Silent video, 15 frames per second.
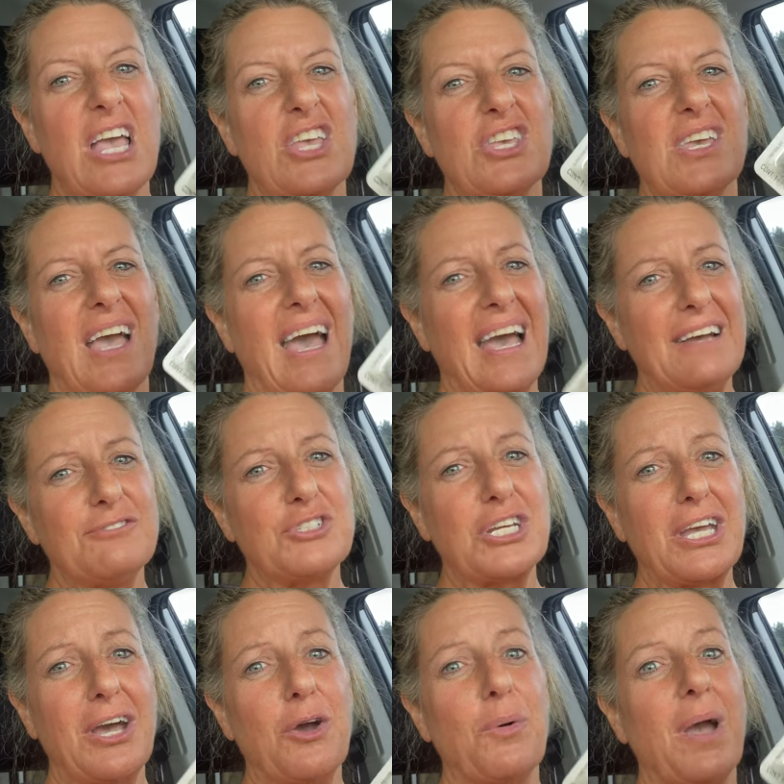you have to
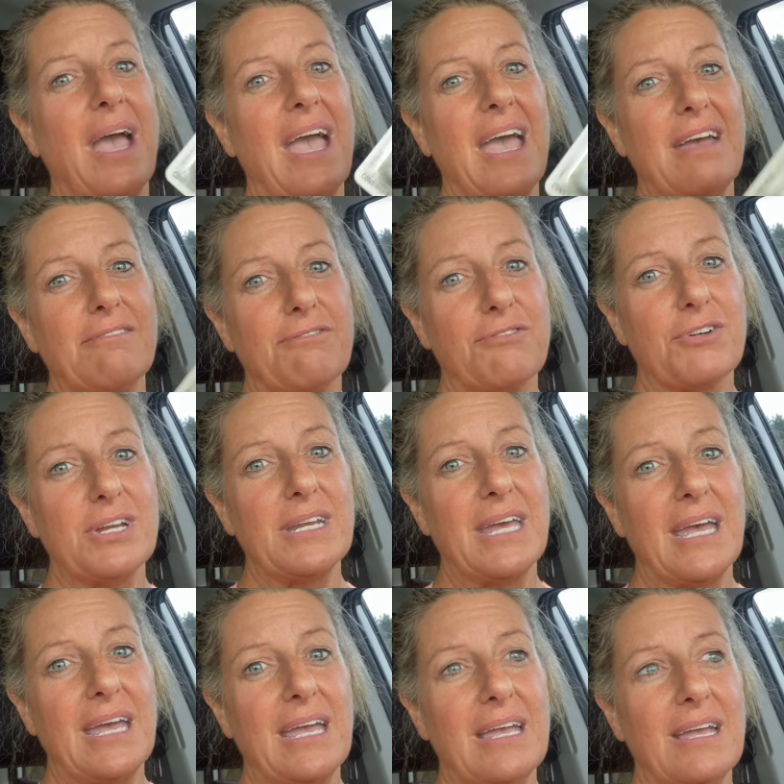go every
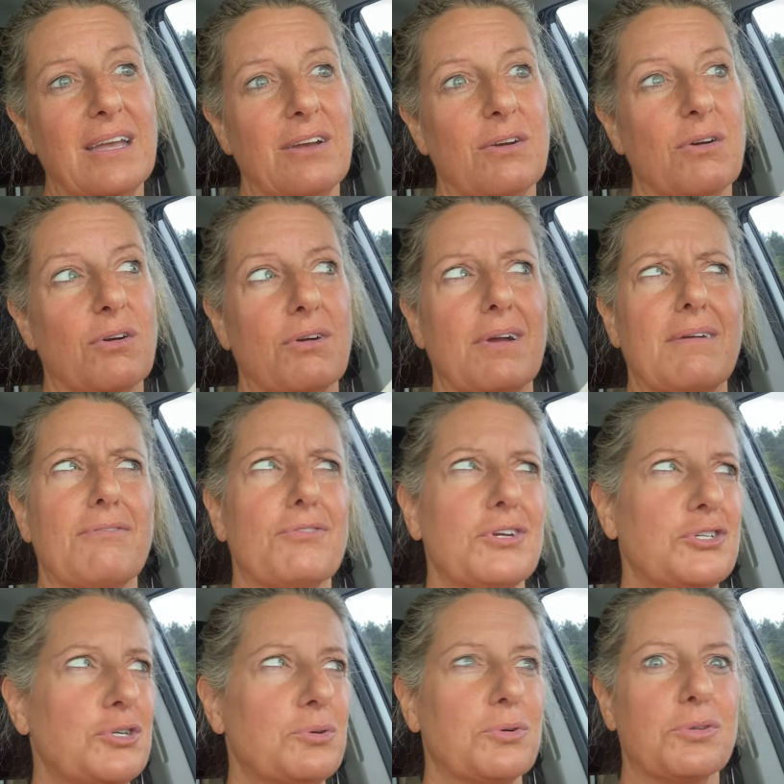day or every
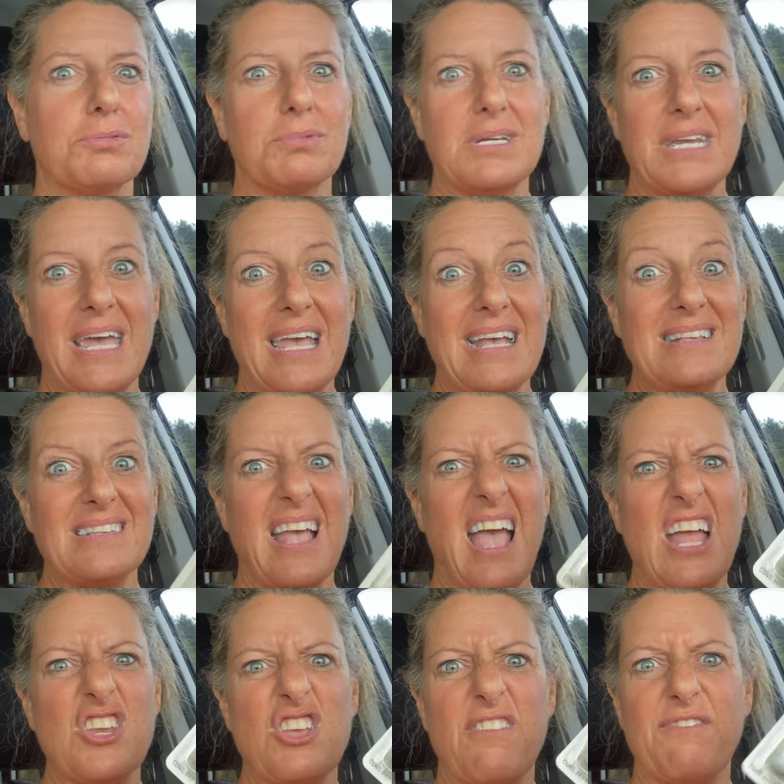two or three days
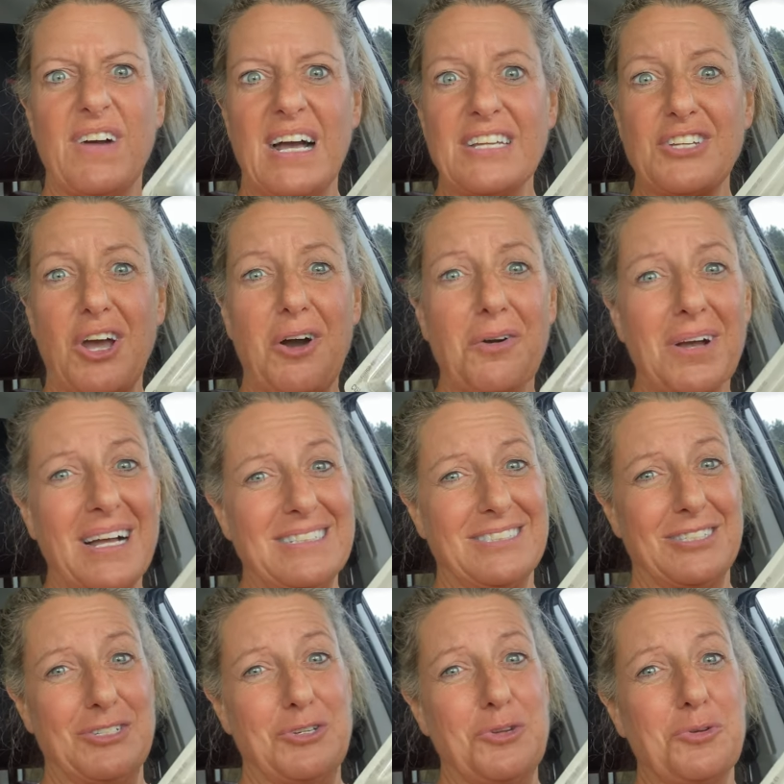and you find all kinds
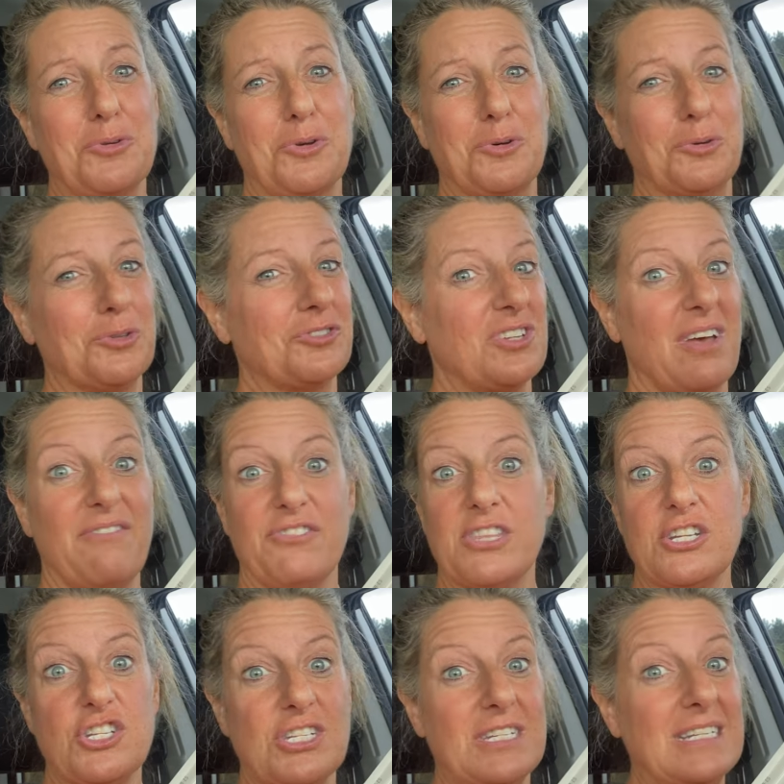of new cool stuff
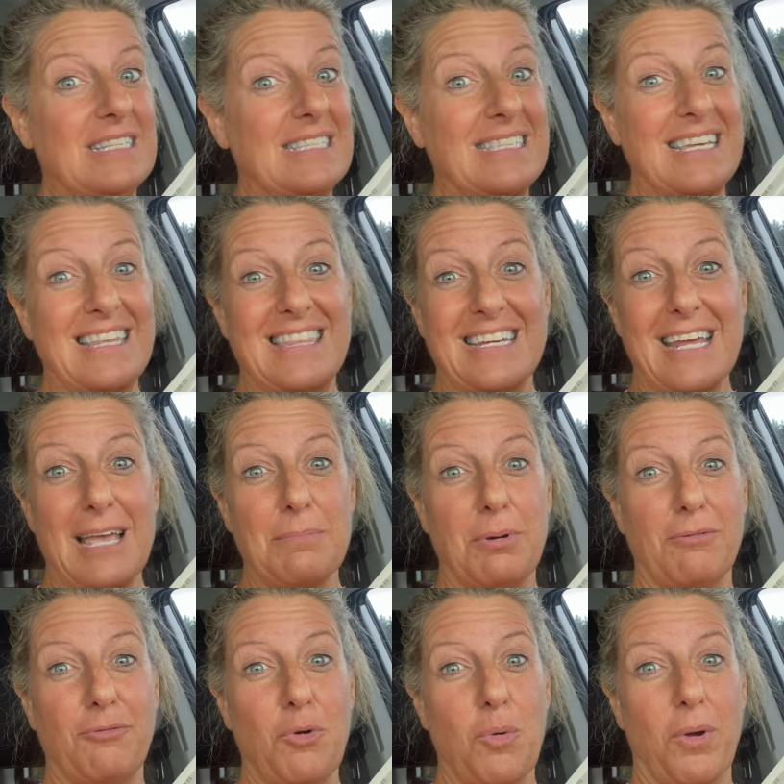that you didn't see the day
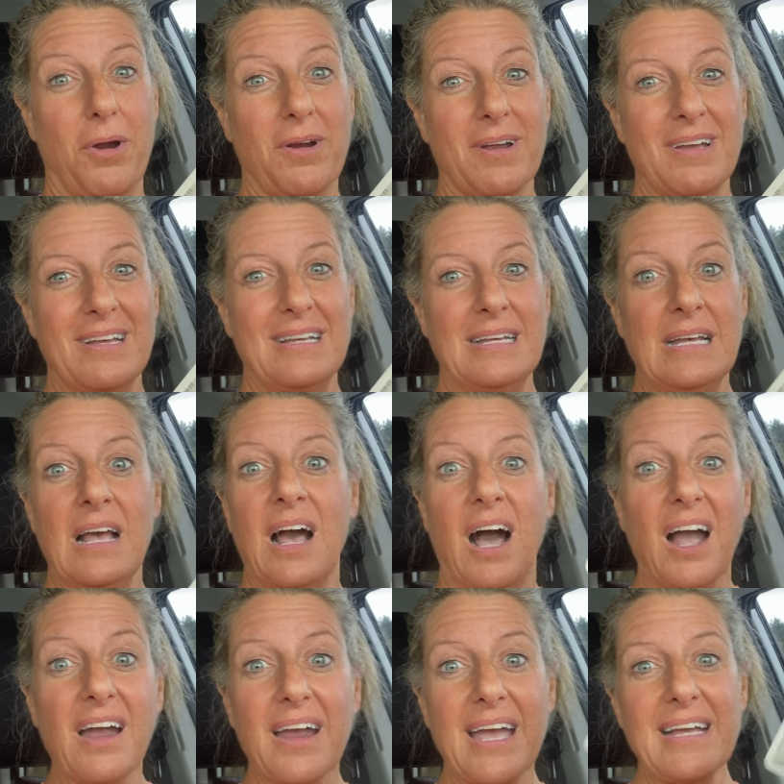before.
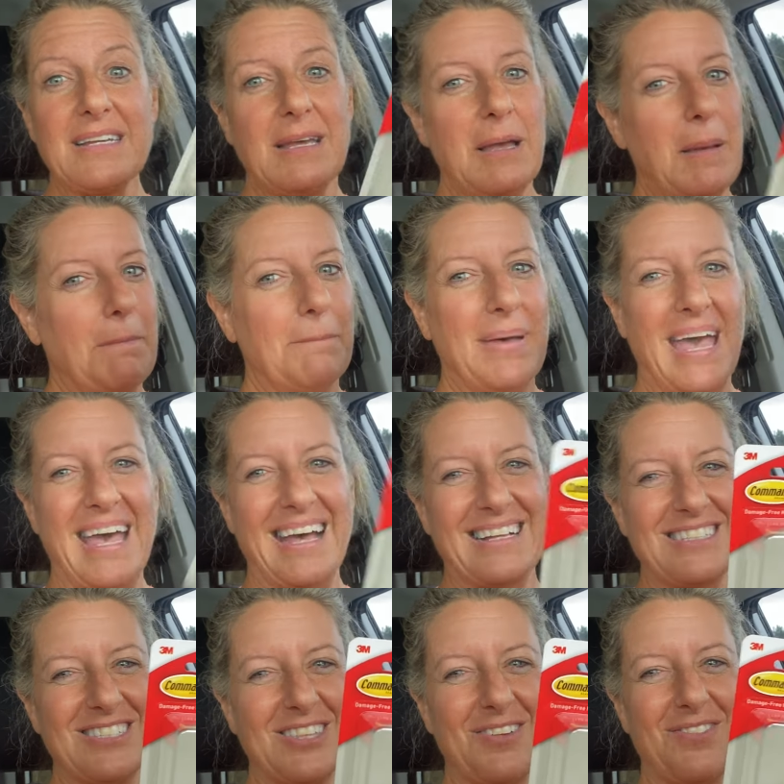All right,
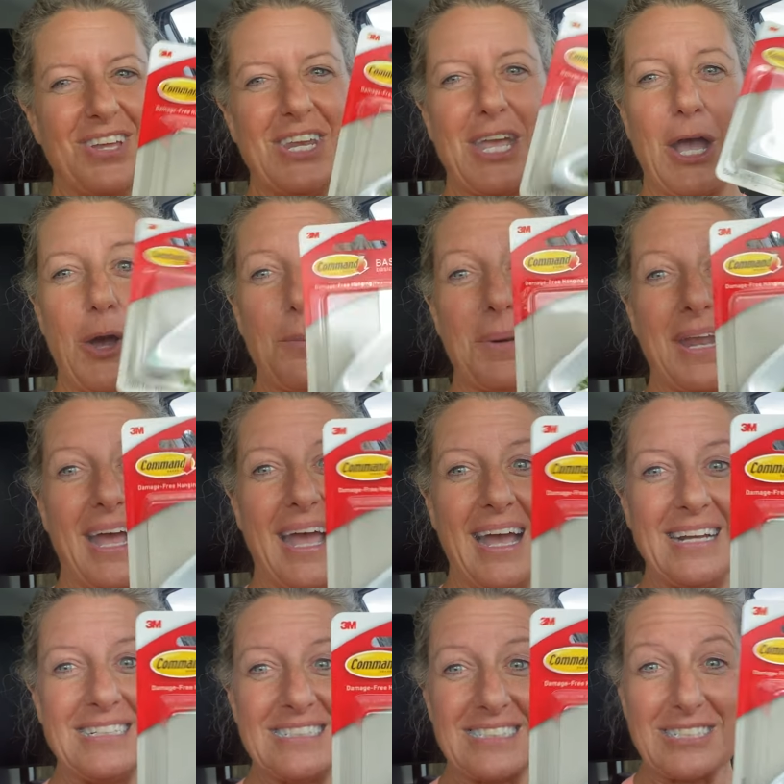back to the video, but I
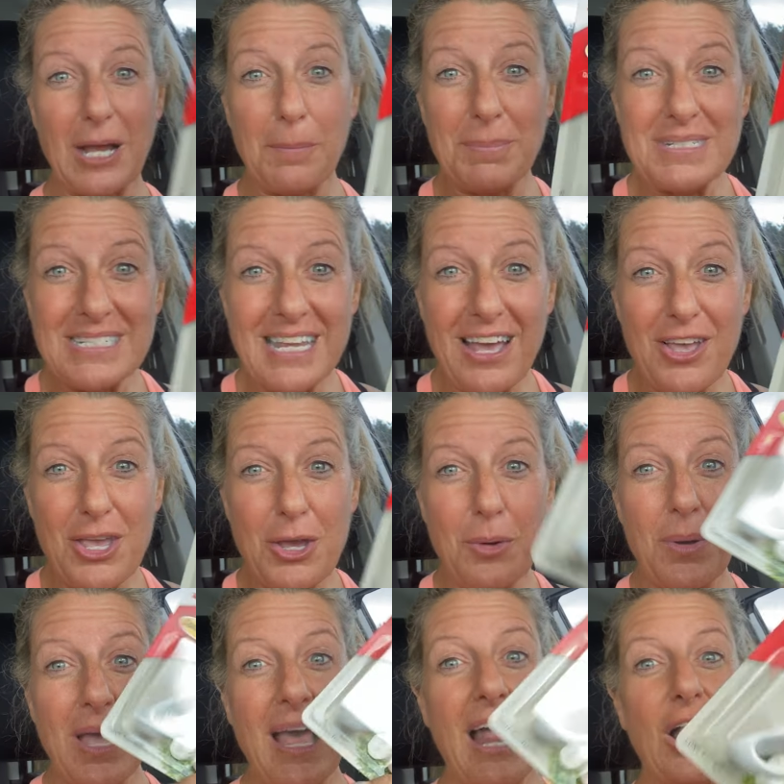had to stop and tell
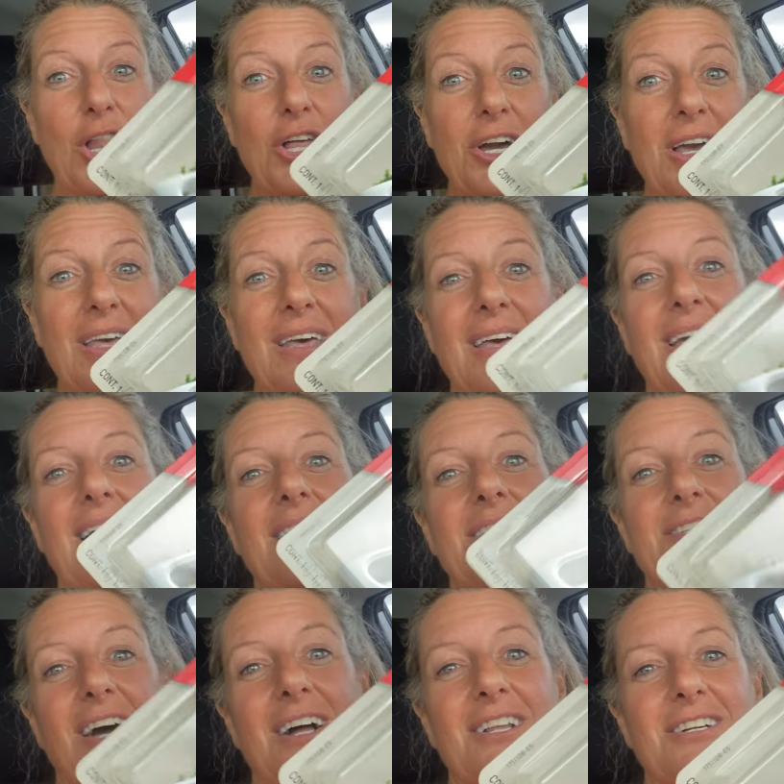you, look,
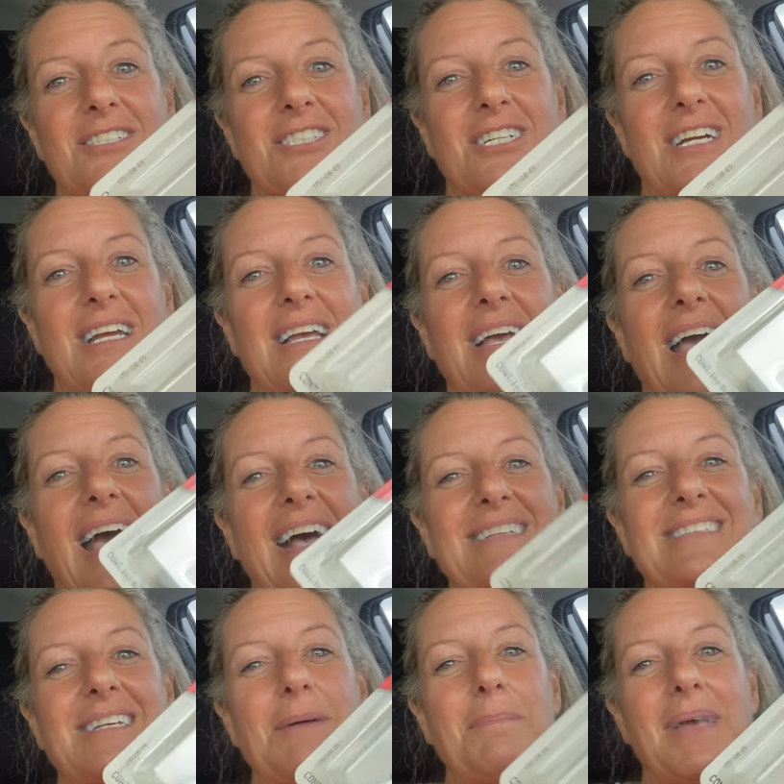Dollar Tree
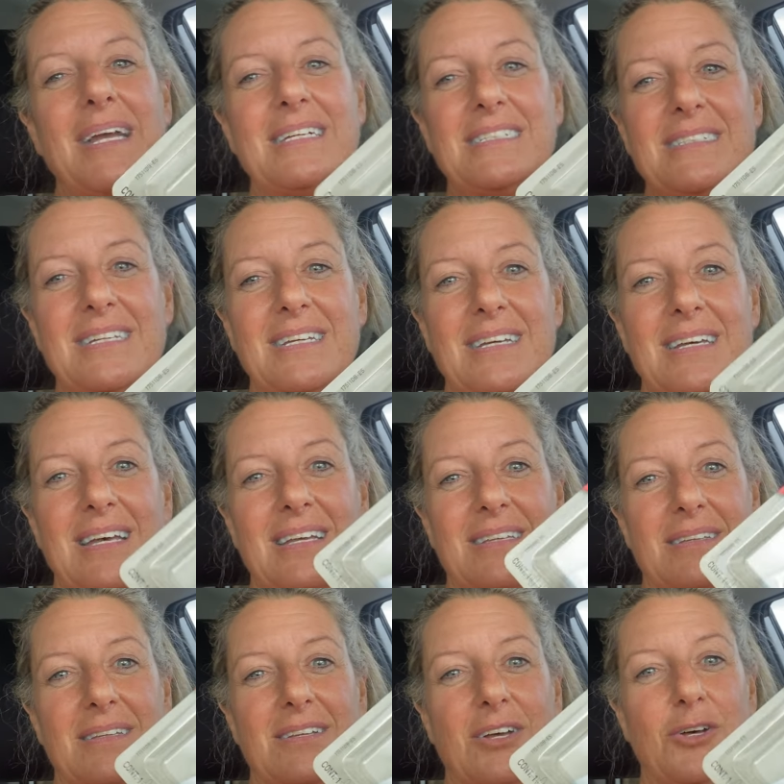has command
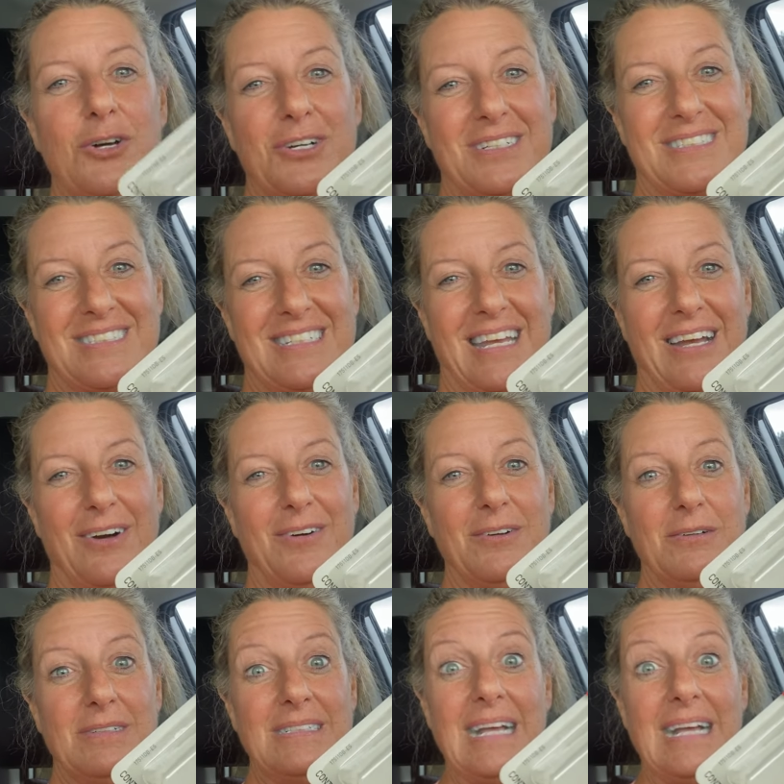hooks now.